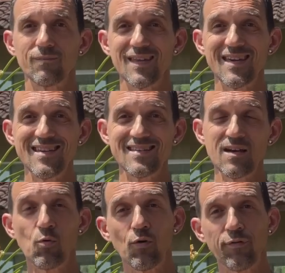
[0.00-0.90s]
easier,
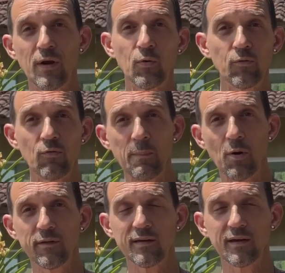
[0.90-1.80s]
more frequent
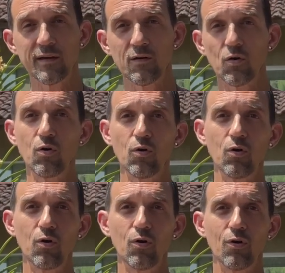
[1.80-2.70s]
repotting,
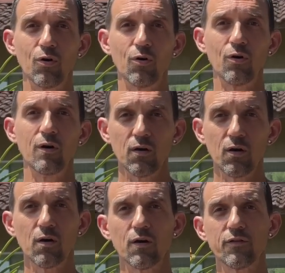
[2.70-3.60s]
or
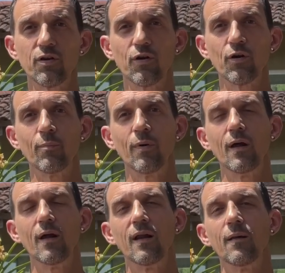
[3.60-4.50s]
longer term,
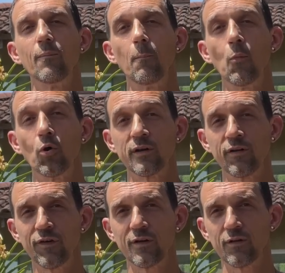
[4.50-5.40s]
more
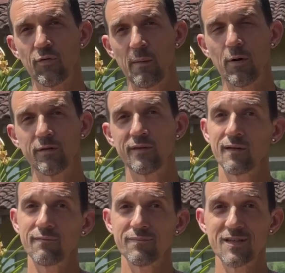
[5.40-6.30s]
difficult repotting.
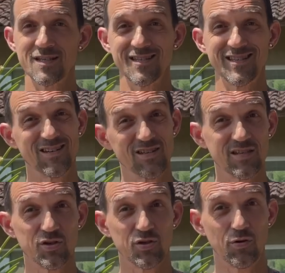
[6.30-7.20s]
This is a
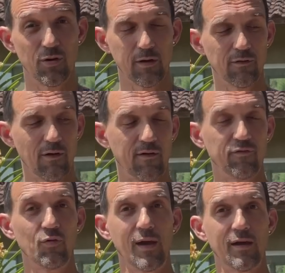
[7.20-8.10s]
decision you're going to have
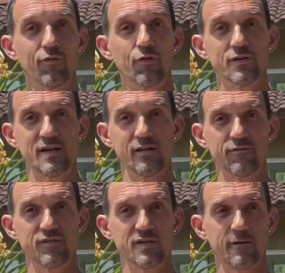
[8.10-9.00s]
to make for
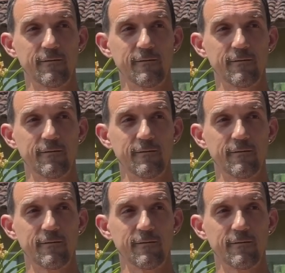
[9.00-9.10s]
yourselves.